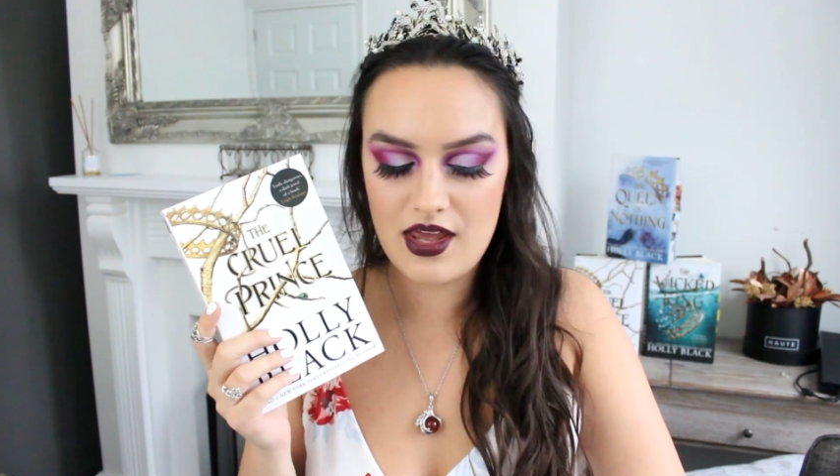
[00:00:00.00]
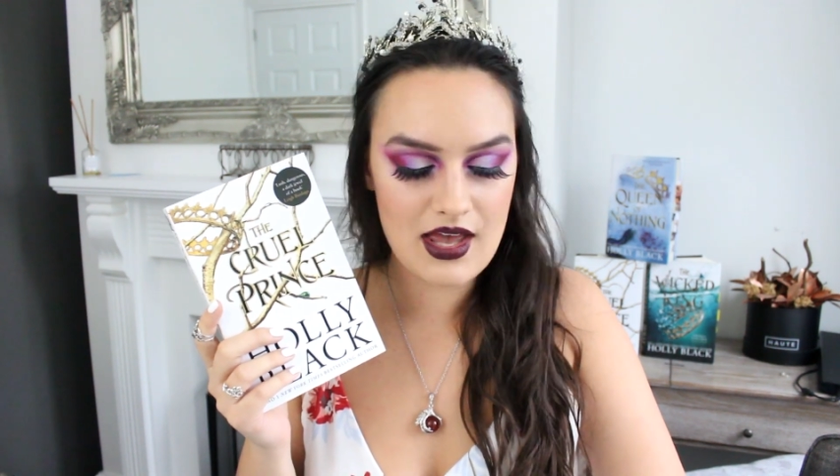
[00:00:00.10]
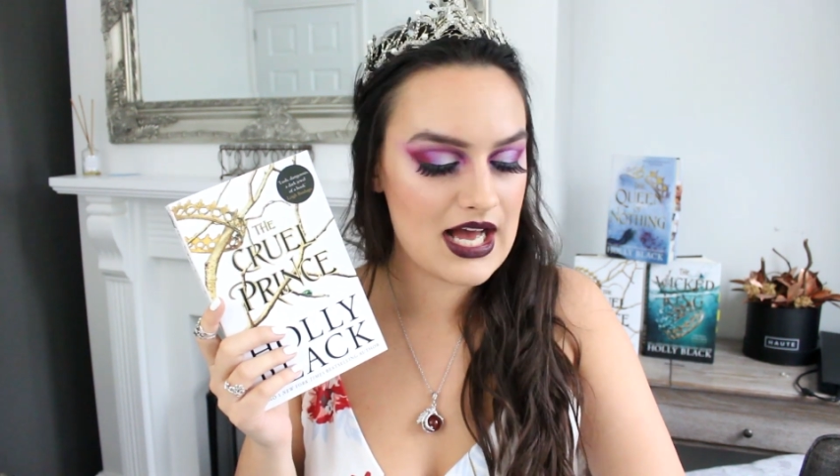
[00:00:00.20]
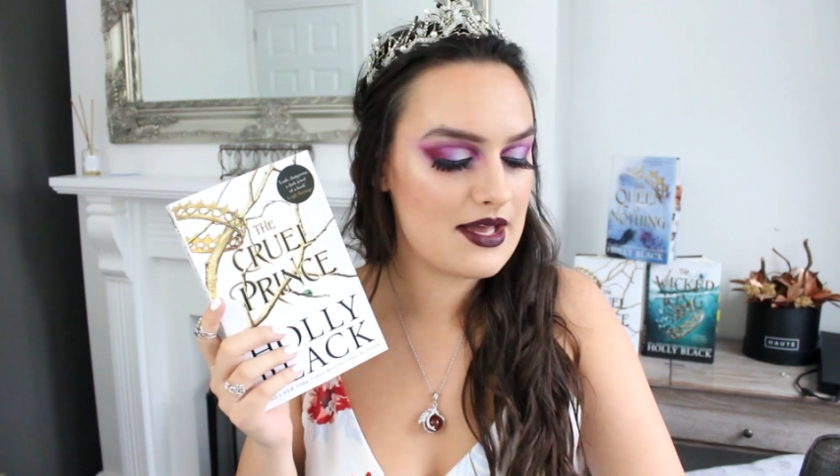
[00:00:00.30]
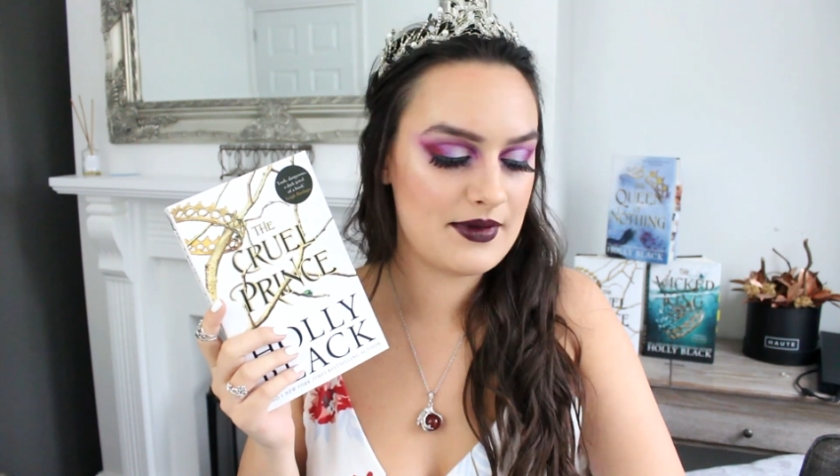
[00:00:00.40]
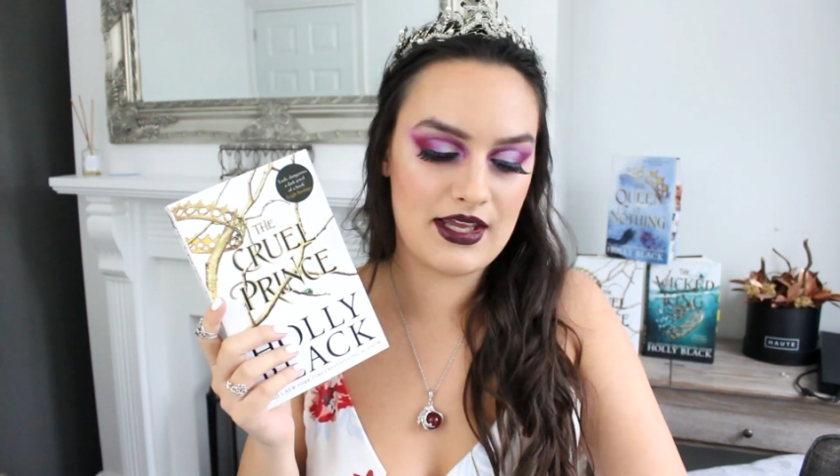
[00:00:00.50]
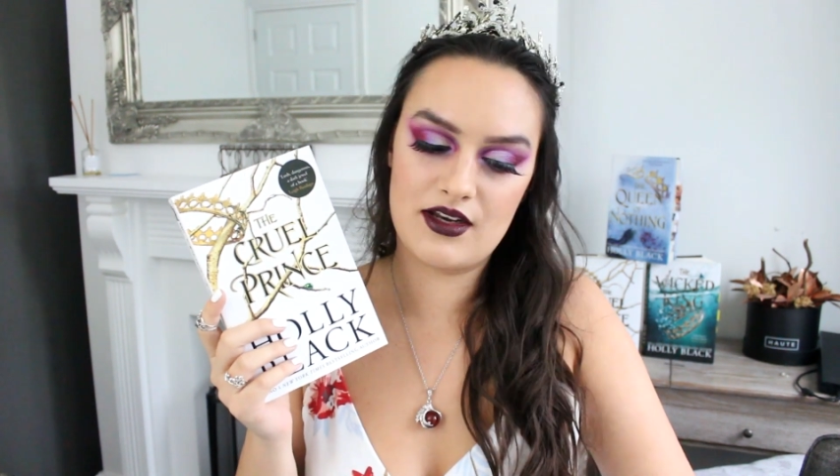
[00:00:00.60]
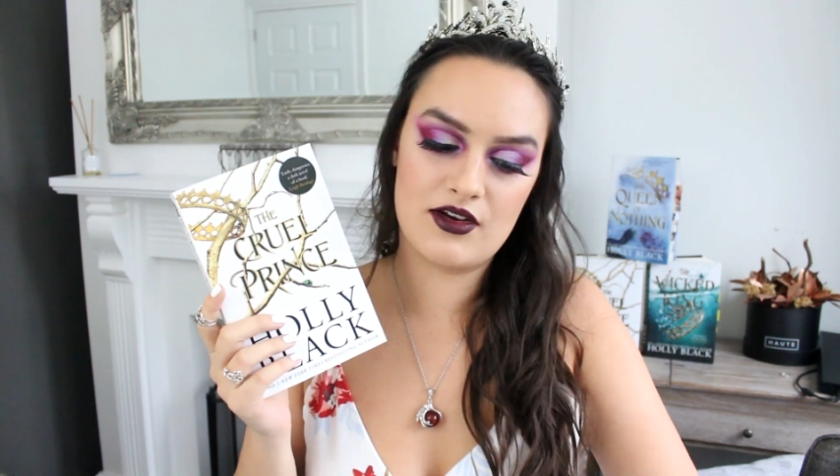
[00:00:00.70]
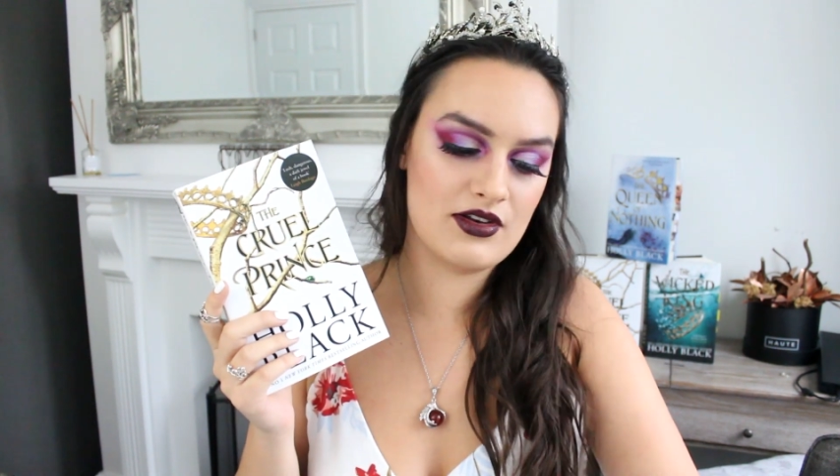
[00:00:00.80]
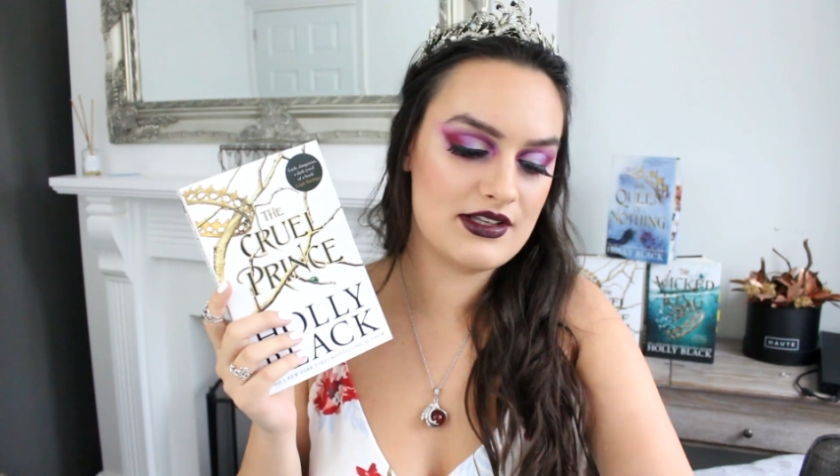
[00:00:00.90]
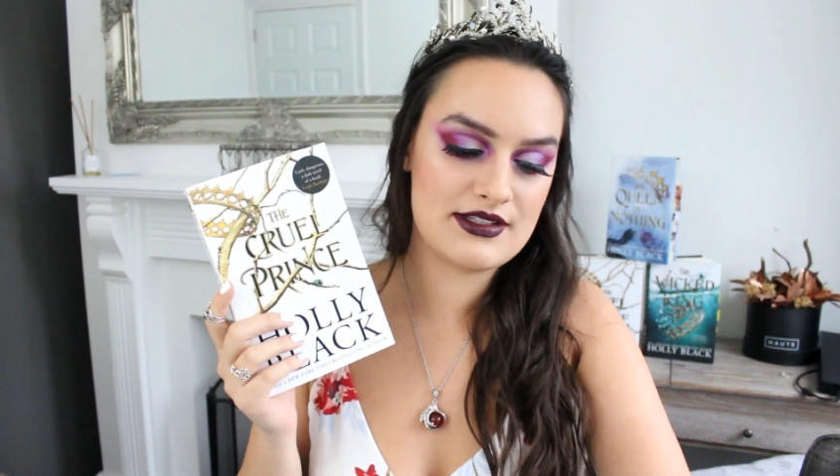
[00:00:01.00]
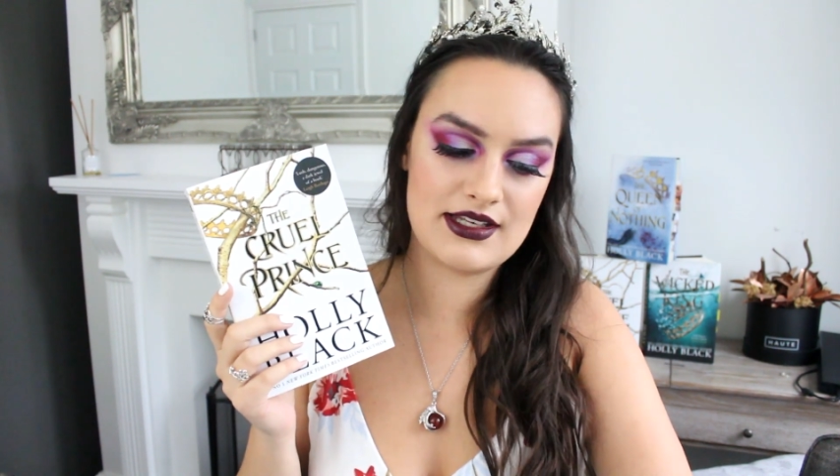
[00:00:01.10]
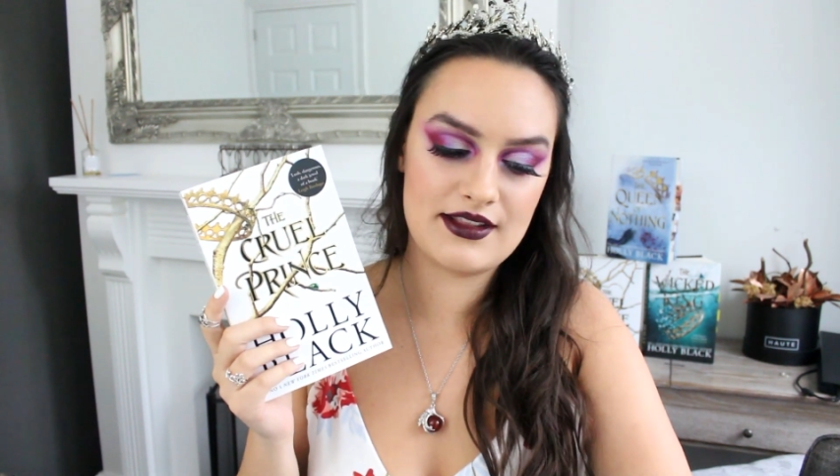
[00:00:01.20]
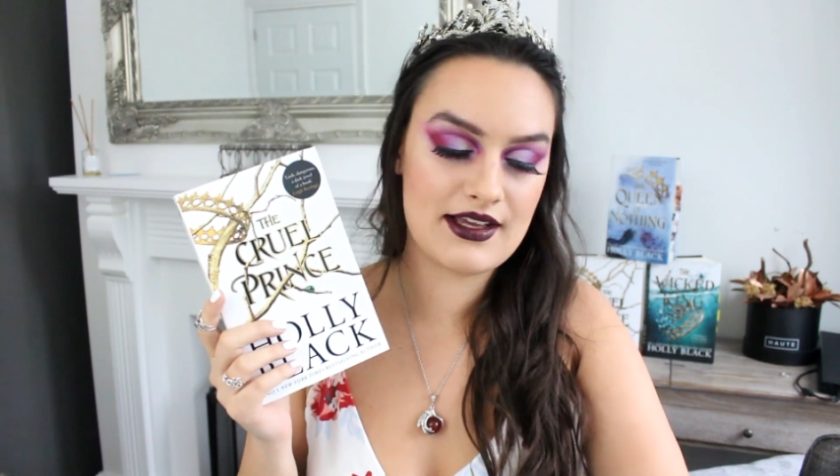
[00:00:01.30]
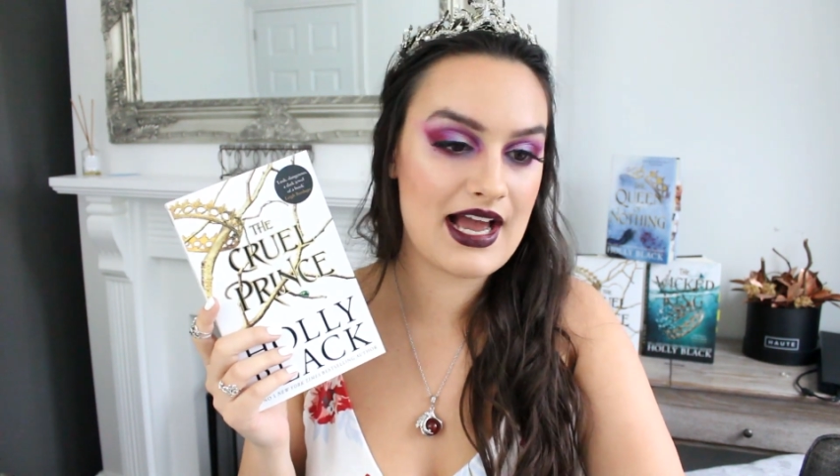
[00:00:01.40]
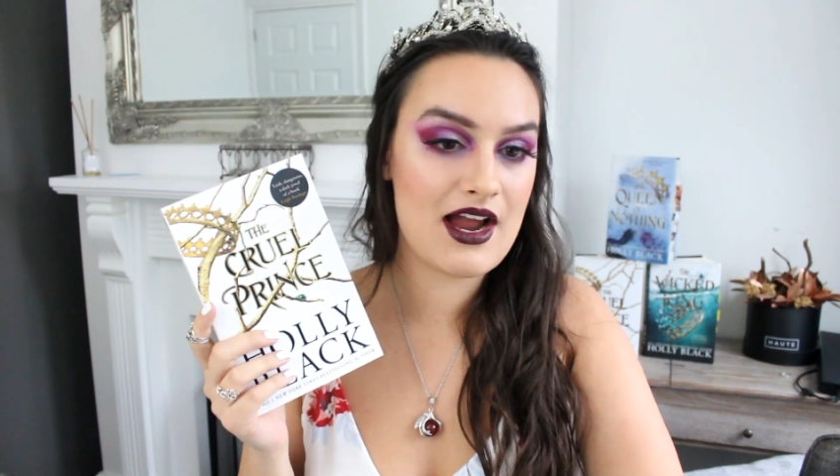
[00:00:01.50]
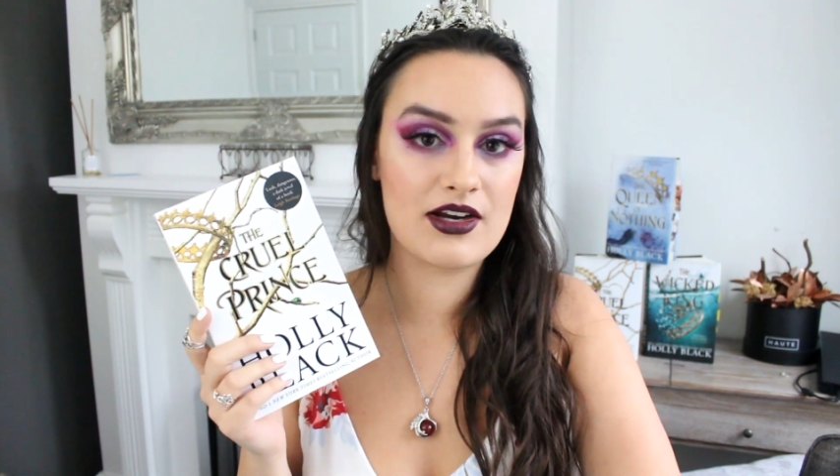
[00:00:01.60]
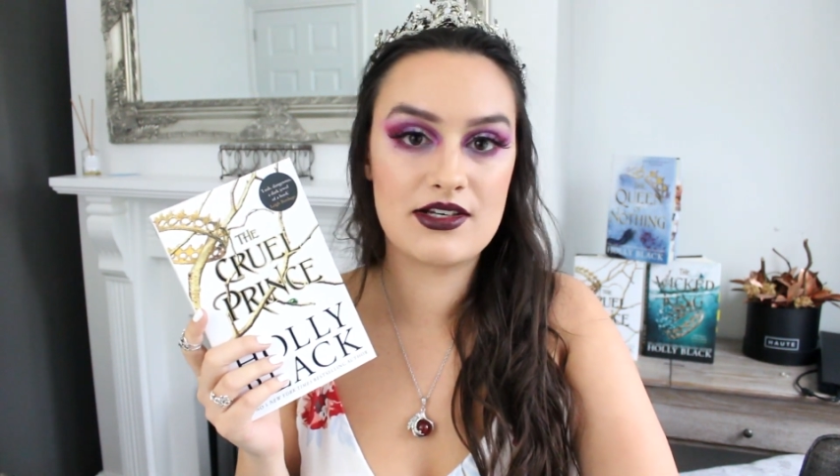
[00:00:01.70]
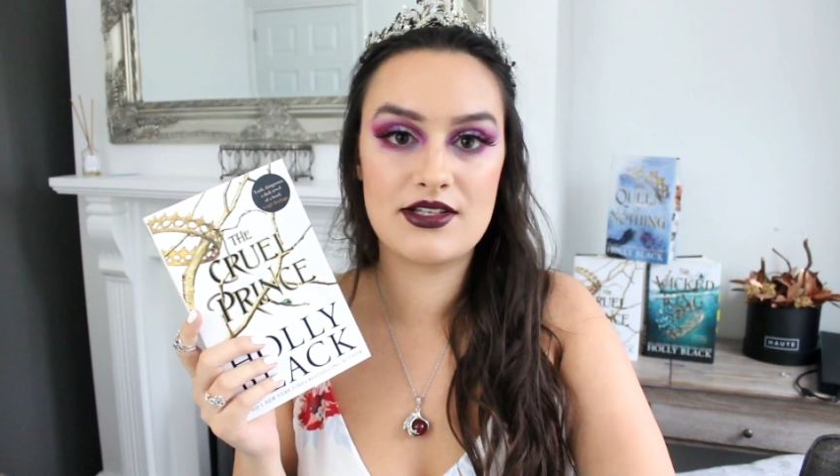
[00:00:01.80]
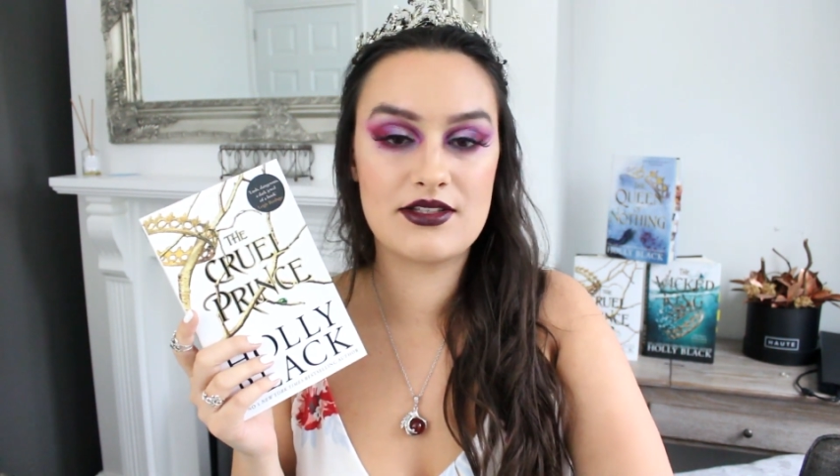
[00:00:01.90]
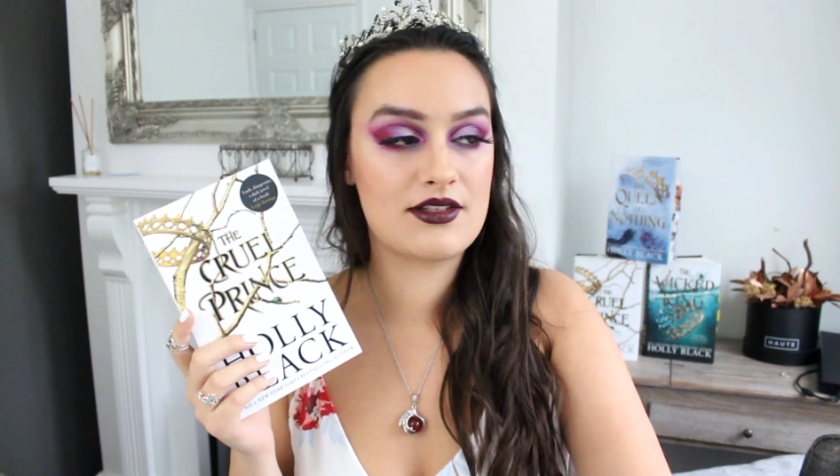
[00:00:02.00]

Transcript: I mean, honestly, the characters